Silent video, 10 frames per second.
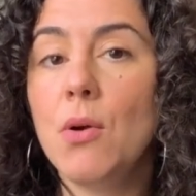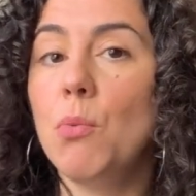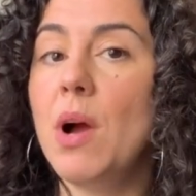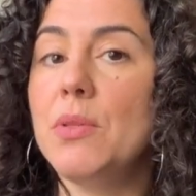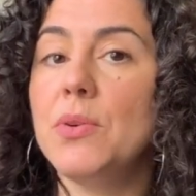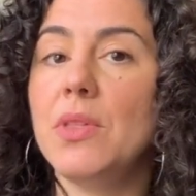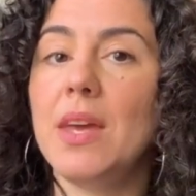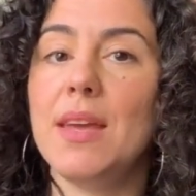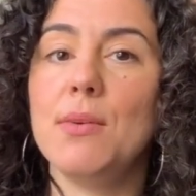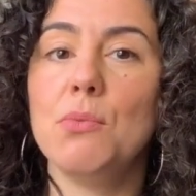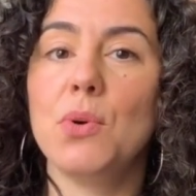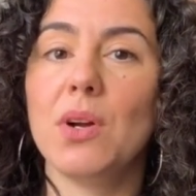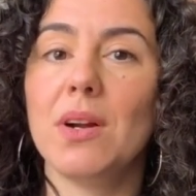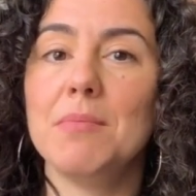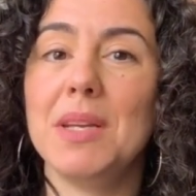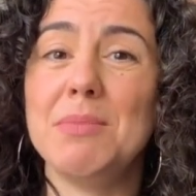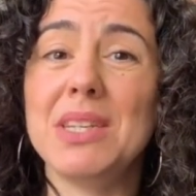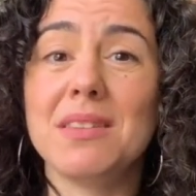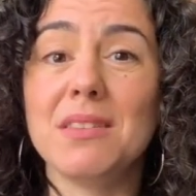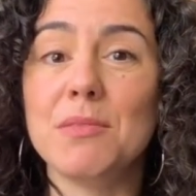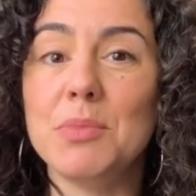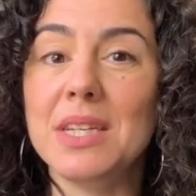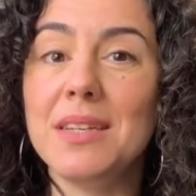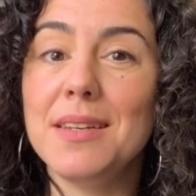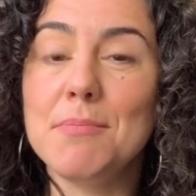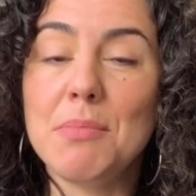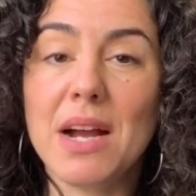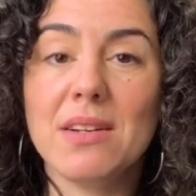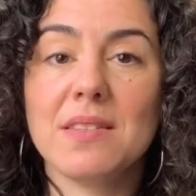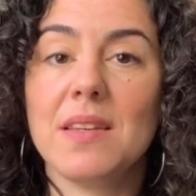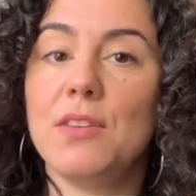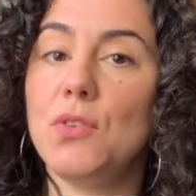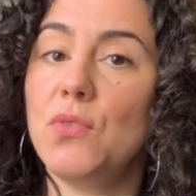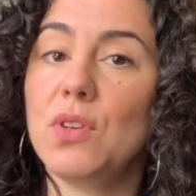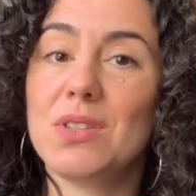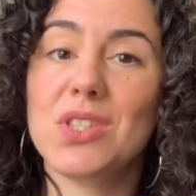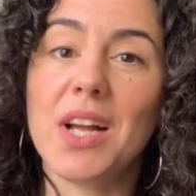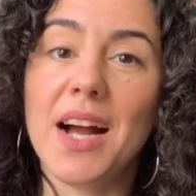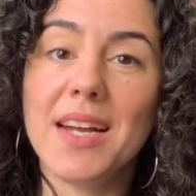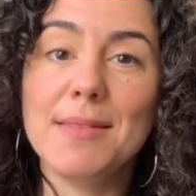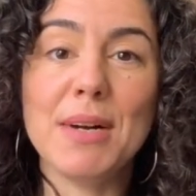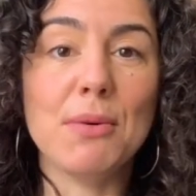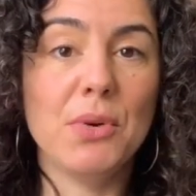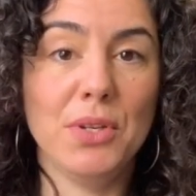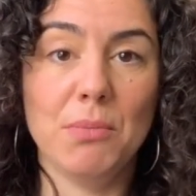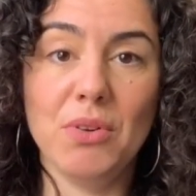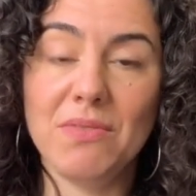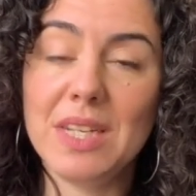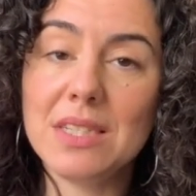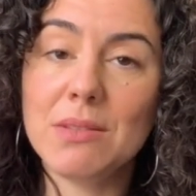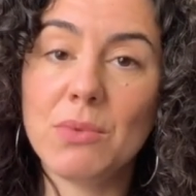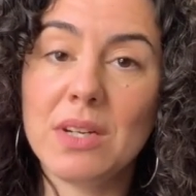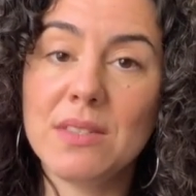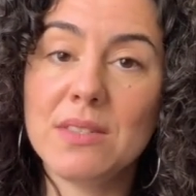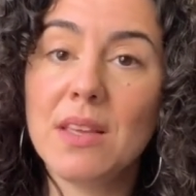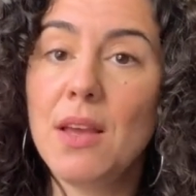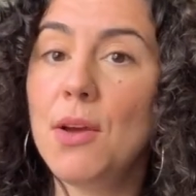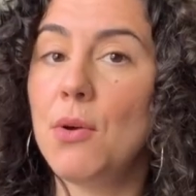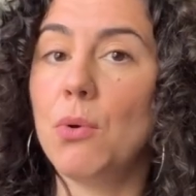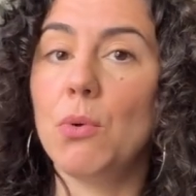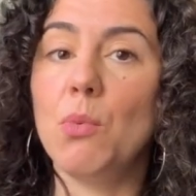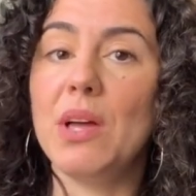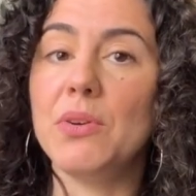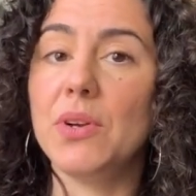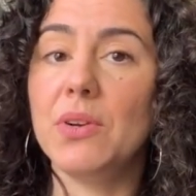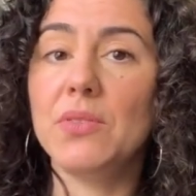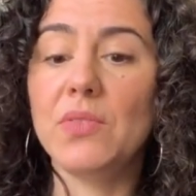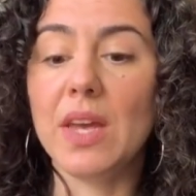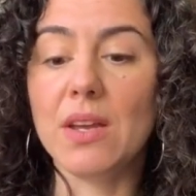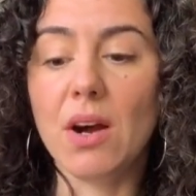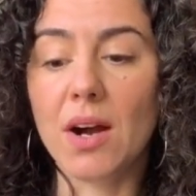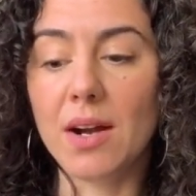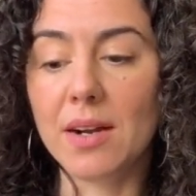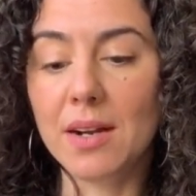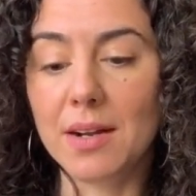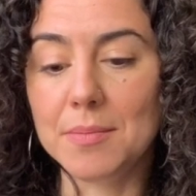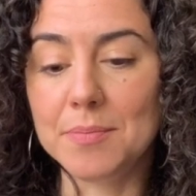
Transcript: whether they were maybe a little bit embarrassing and you feel shy about what your motivation was, or whether they are